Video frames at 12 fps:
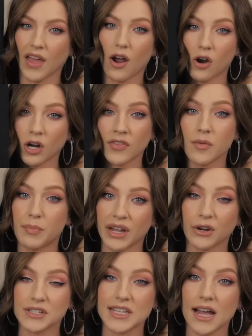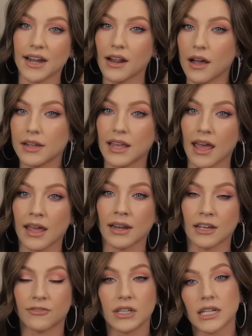They are on the bigger side. Again,
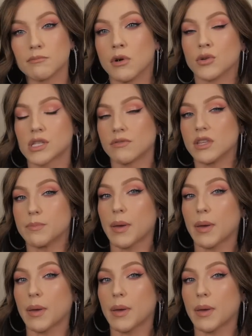I feel like most of the